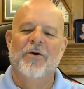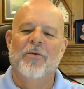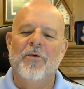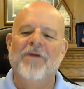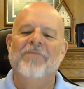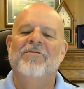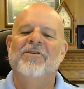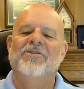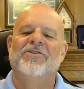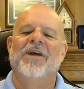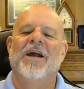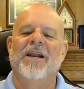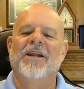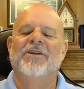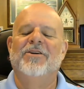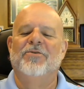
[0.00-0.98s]
we've
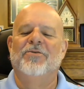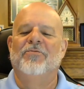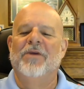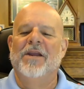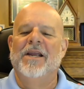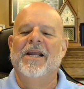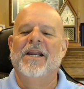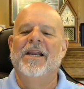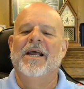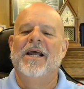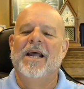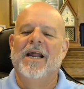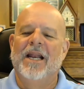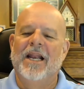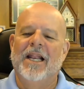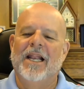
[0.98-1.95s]
decided to read
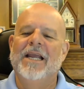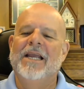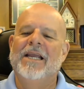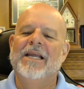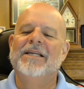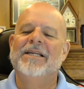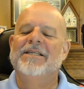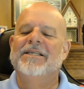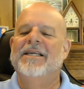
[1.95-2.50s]
Lincoln's